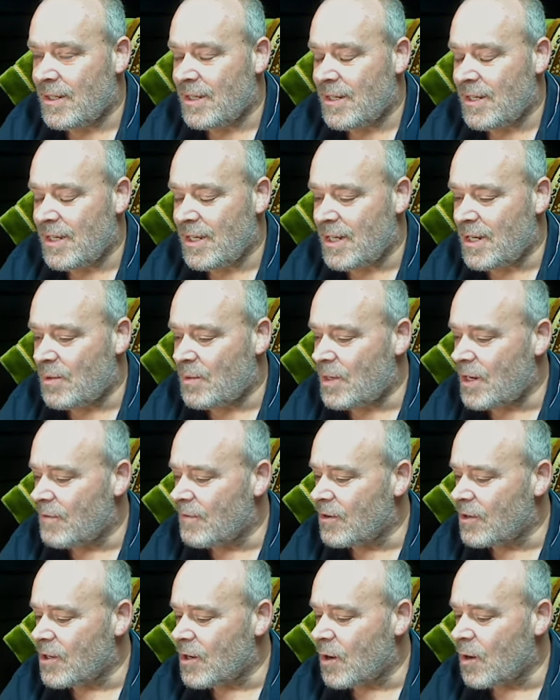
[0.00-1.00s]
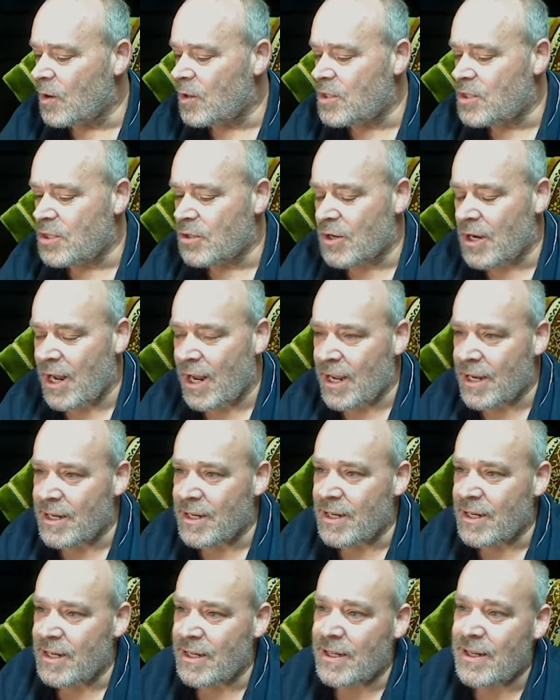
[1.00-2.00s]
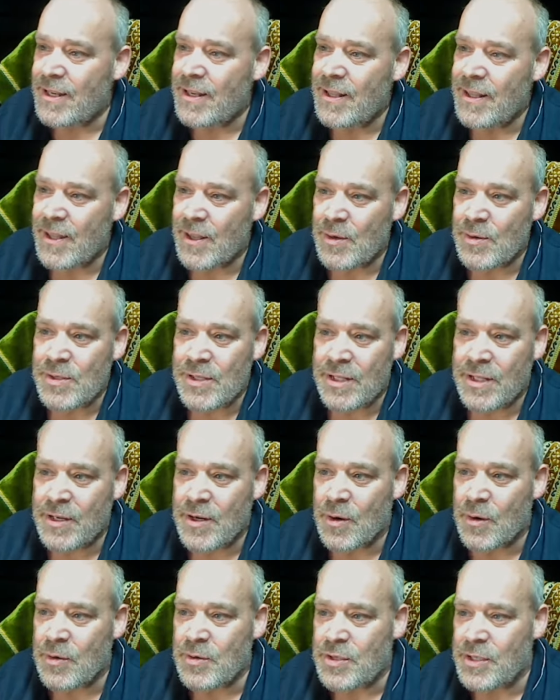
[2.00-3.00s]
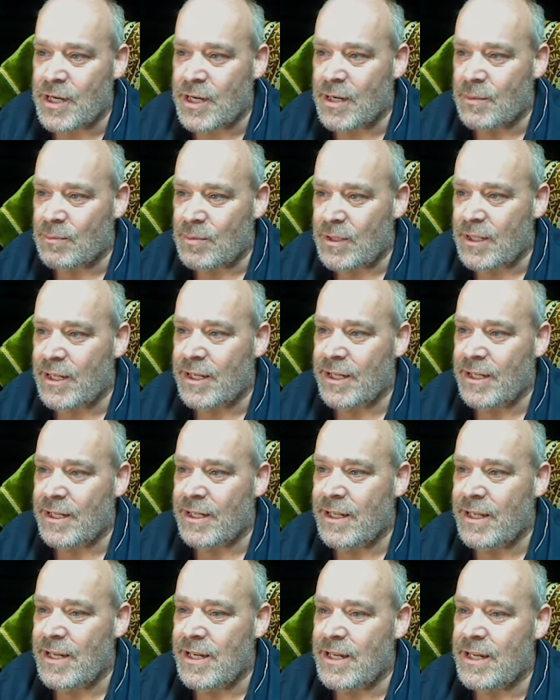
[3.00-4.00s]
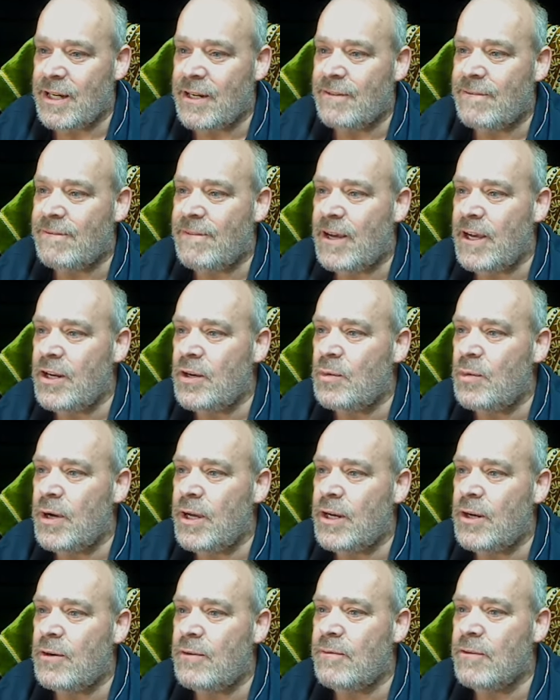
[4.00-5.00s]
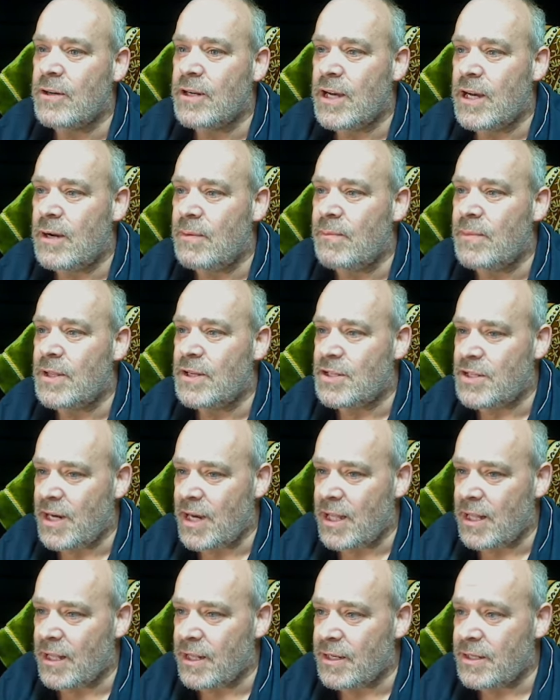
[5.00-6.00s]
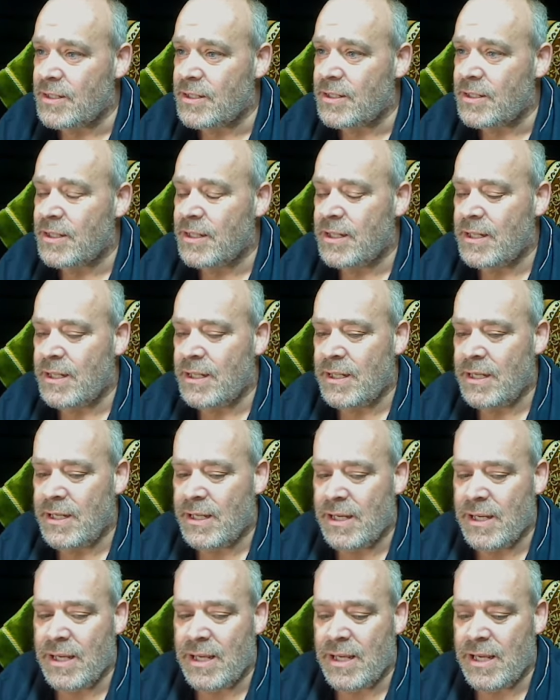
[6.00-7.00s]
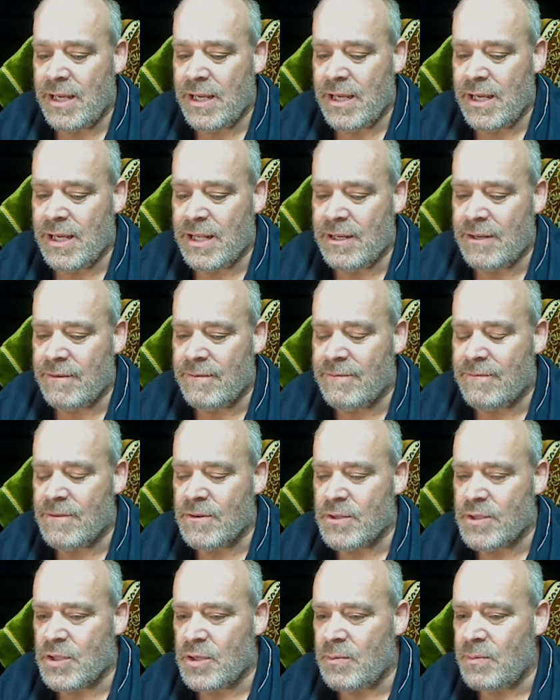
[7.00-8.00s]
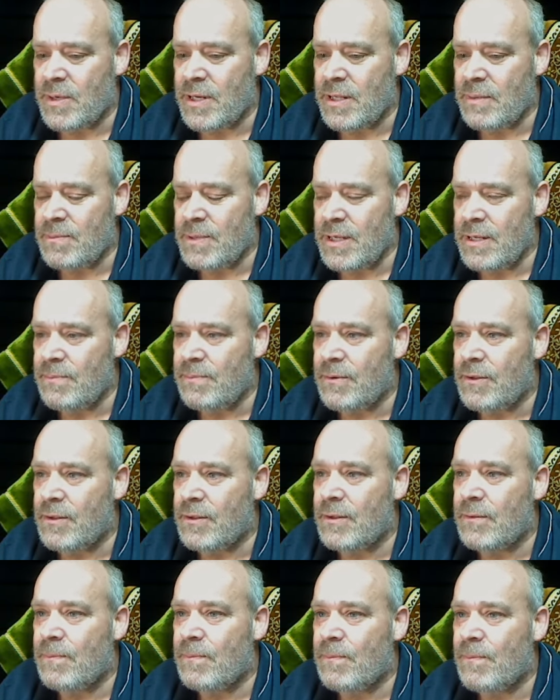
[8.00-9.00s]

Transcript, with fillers: You know, whatever cards you're handed, those are the cards you got to play, and you got to find a way to overcome the challenge. And for so many people,